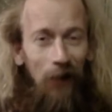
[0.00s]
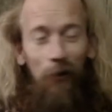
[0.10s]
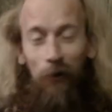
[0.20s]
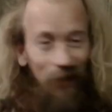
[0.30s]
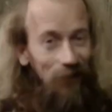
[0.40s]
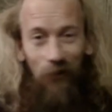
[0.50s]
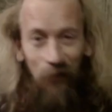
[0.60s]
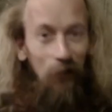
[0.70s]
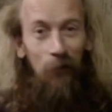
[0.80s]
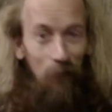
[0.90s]
I wanted to
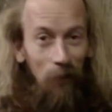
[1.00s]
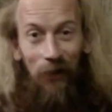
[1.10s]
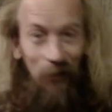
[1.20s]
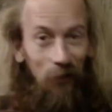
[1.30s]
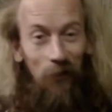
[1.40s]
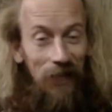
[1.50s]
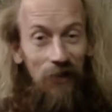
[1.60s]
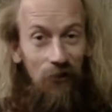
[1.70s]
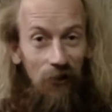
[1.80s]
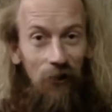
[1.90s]
use my new
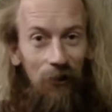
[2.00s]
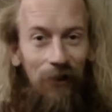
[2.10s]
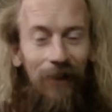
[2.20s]
intro.